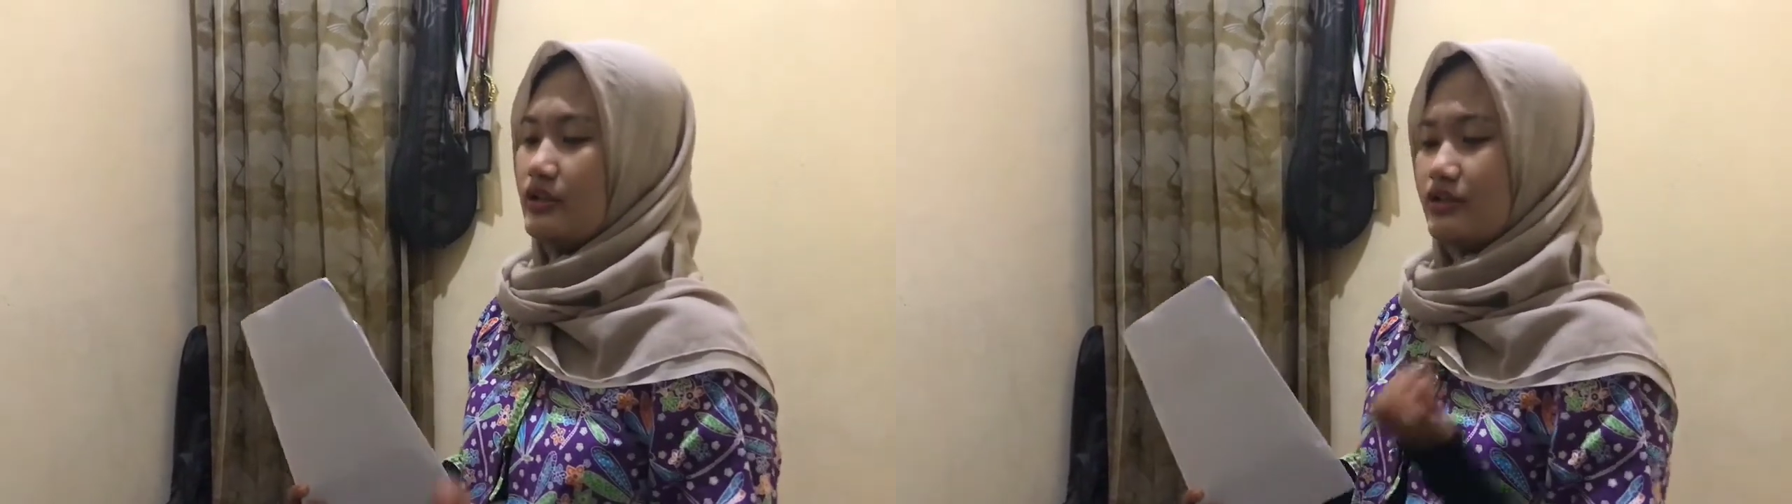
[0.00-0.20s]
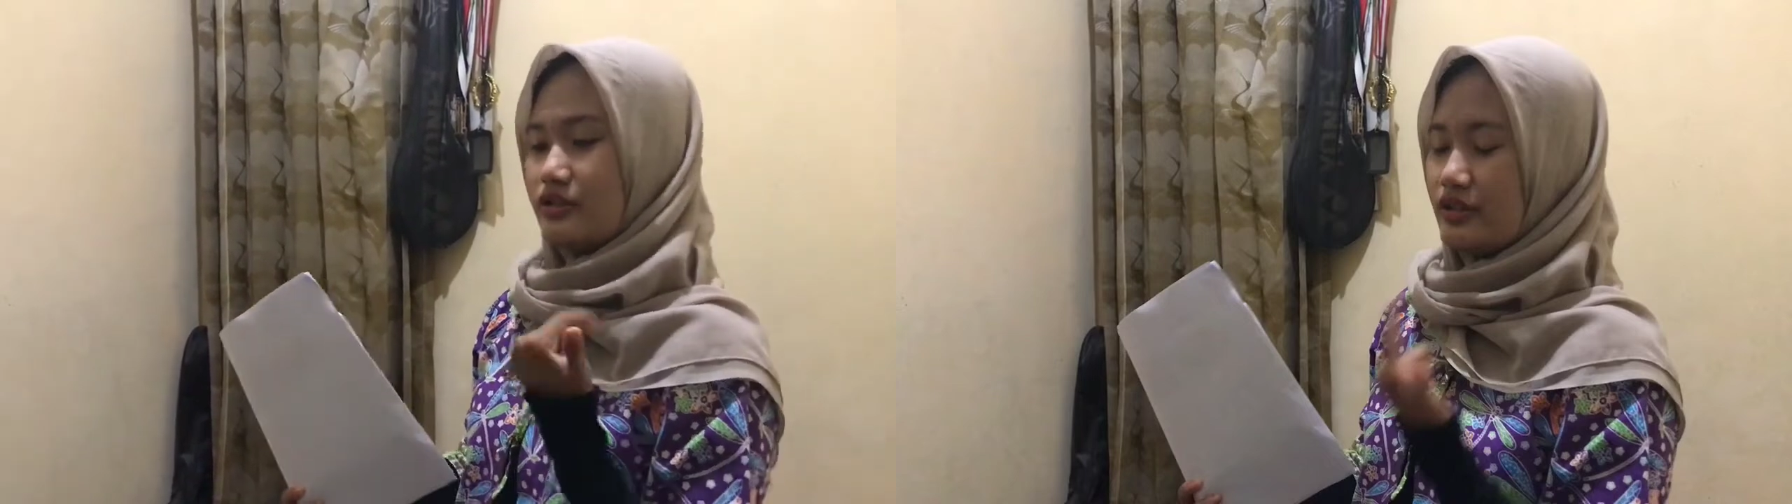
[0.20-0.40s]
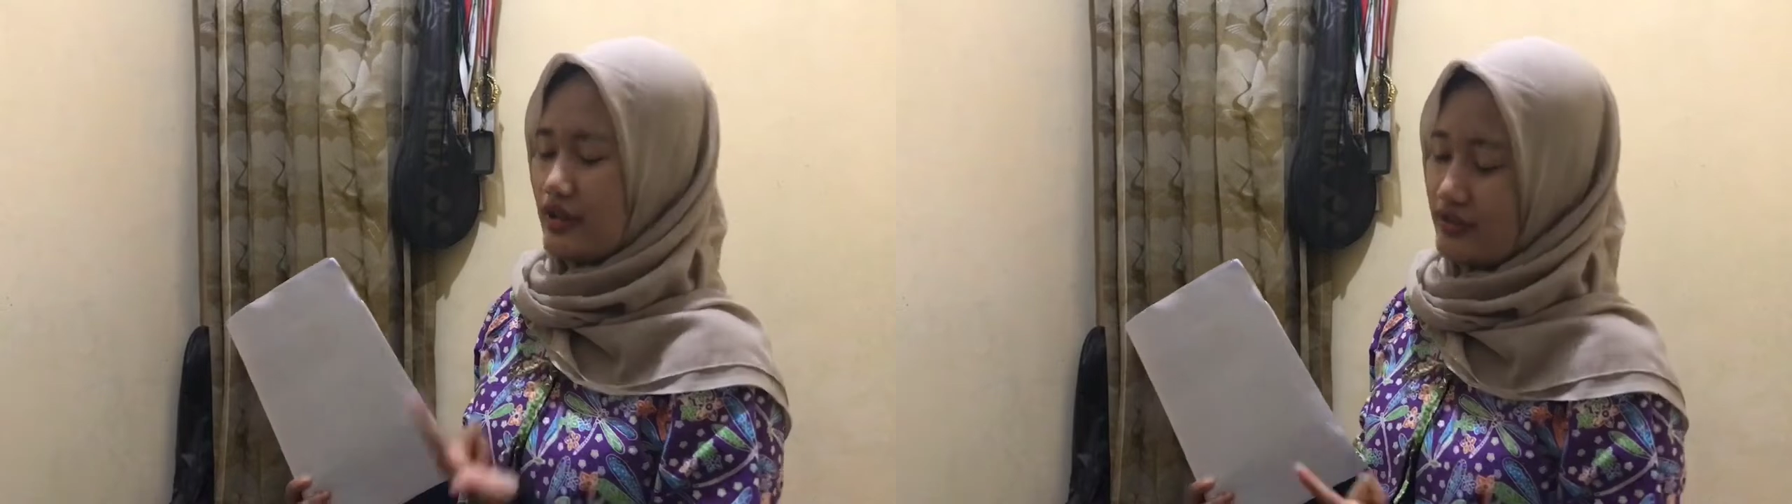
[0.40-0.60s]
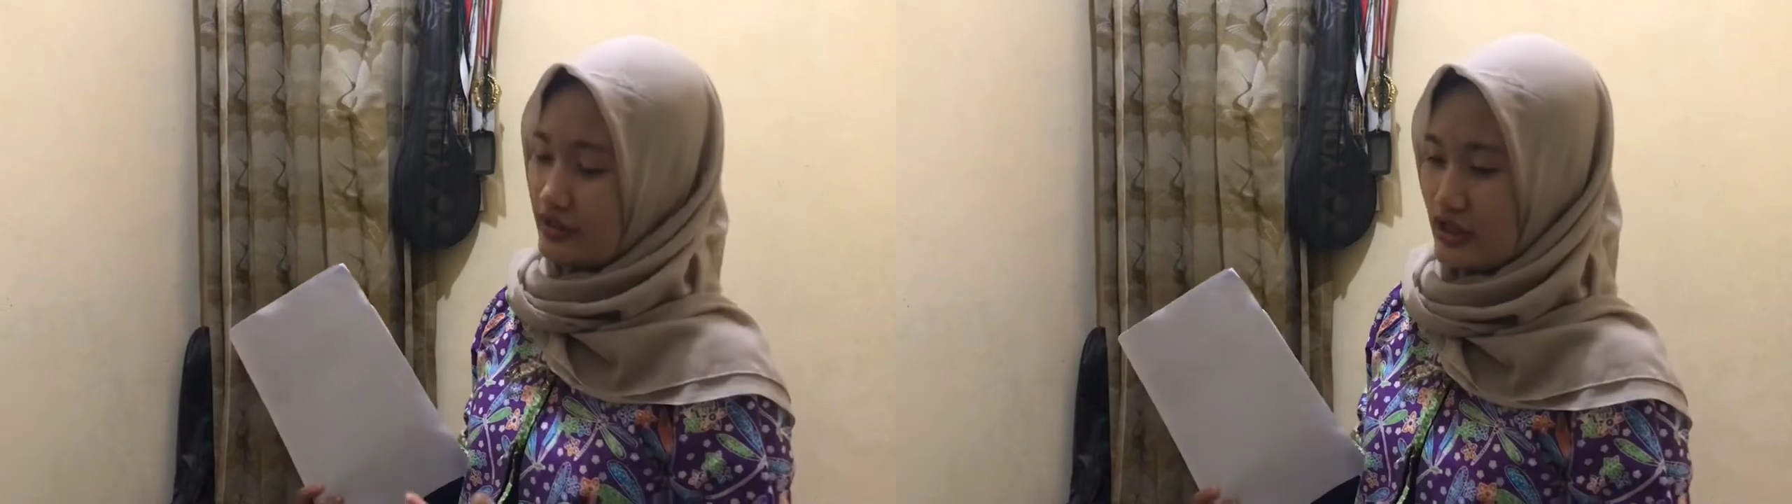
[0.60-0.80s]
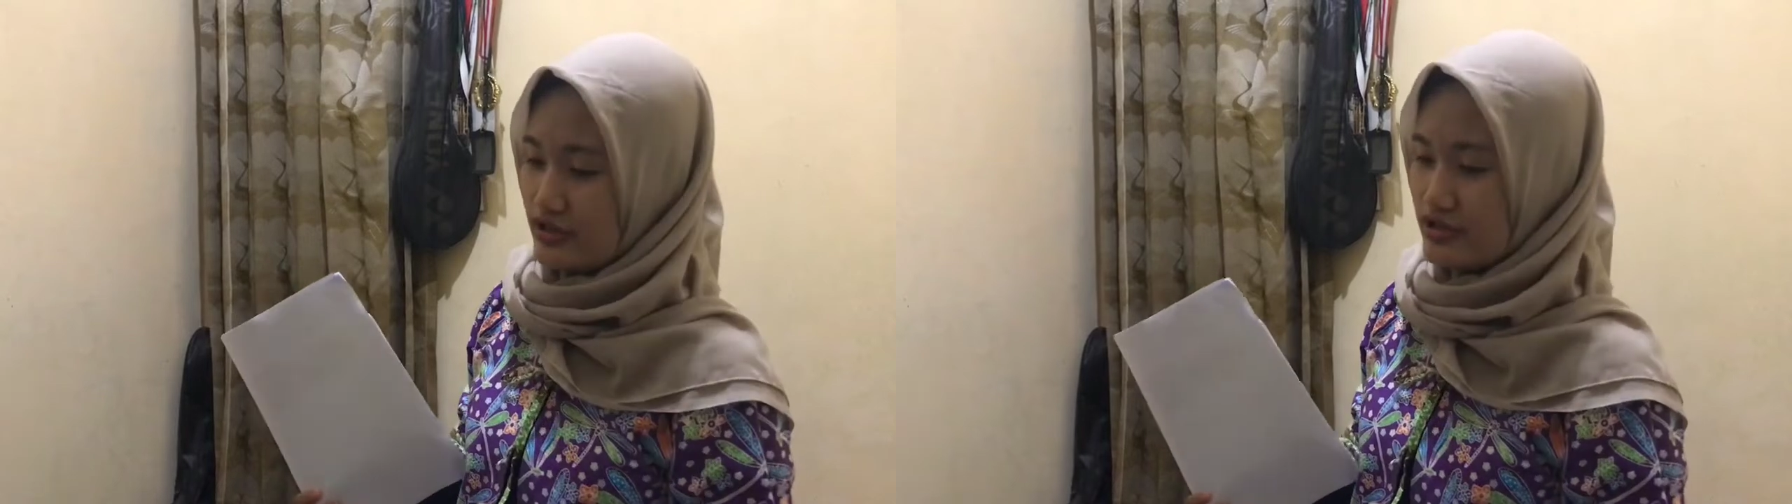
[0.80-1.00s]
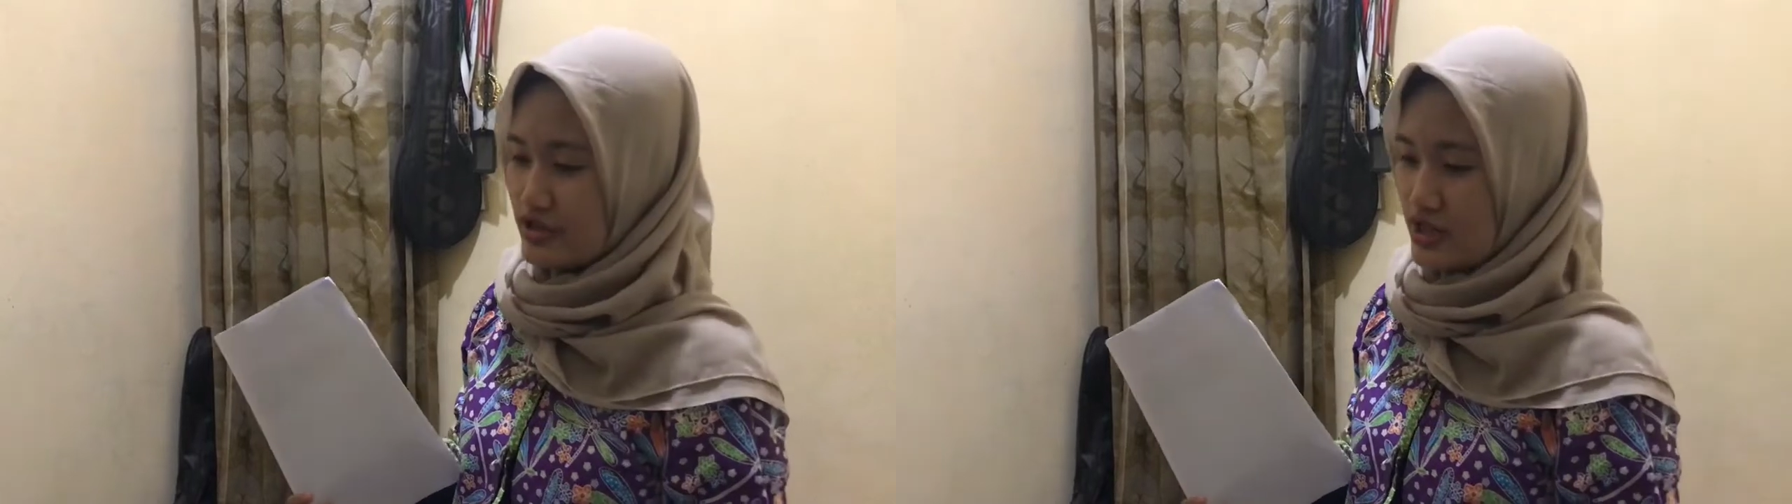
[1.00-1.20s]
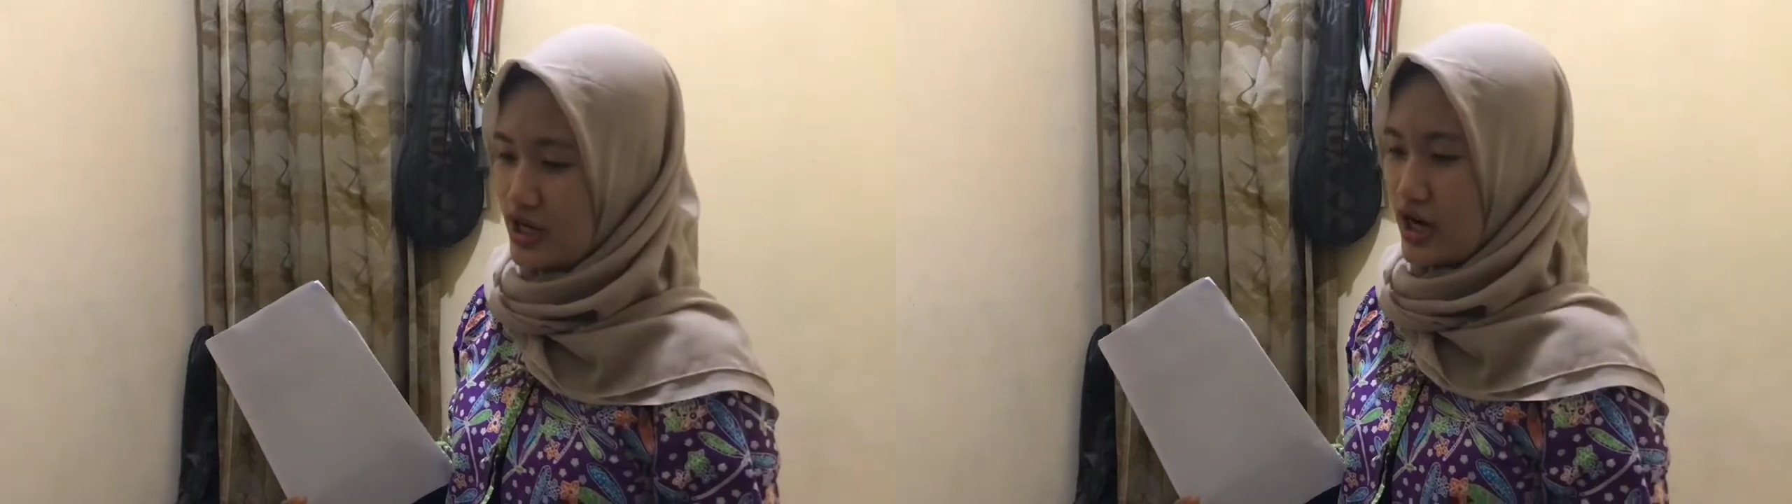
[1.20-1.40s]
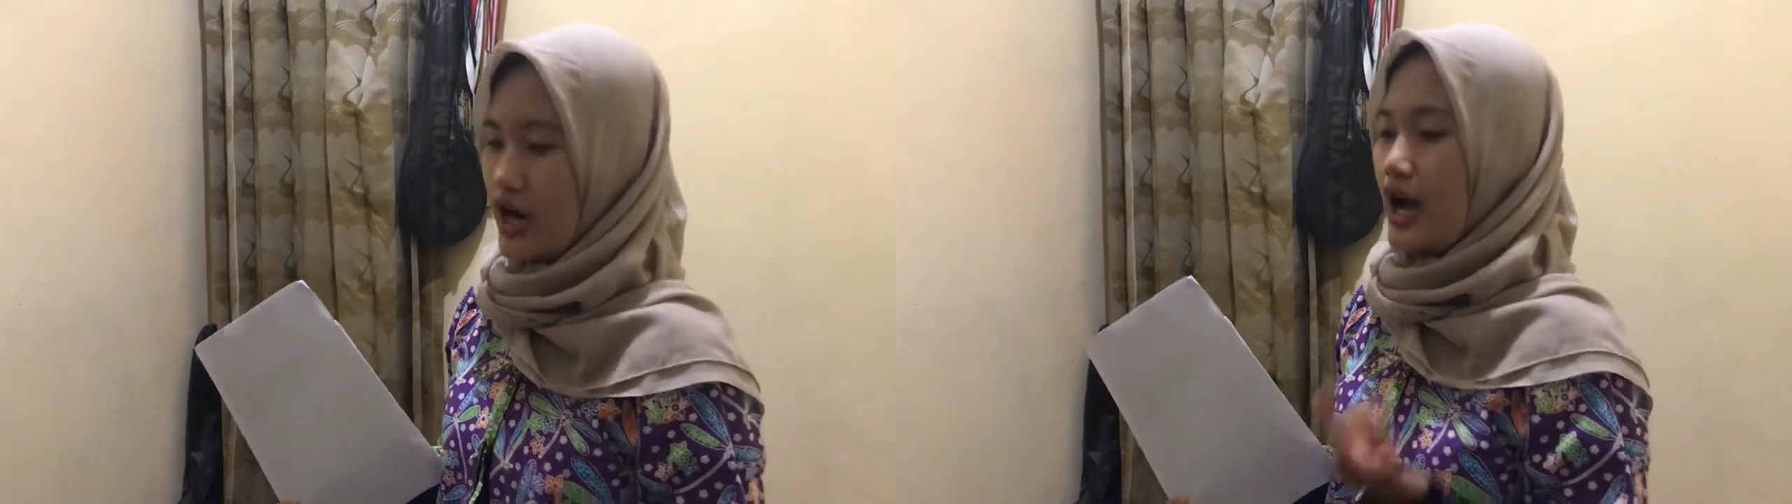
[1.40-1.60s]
generic structure,